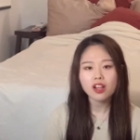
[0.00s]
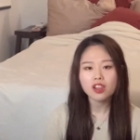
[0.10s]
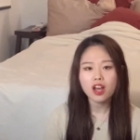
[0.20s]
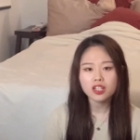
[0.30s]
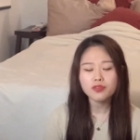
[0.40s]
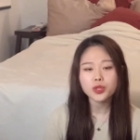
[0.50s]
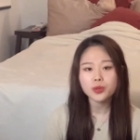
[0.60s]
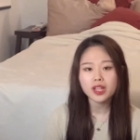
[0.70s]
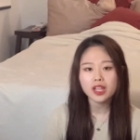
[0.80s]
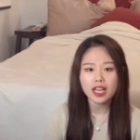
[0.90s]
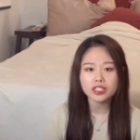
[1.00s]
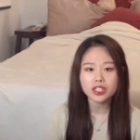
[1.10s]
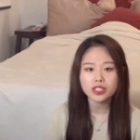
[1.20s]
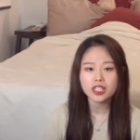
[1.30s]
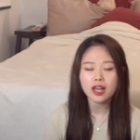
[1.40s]
a lot of new
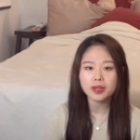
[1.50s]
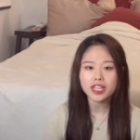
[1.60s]
collectors coming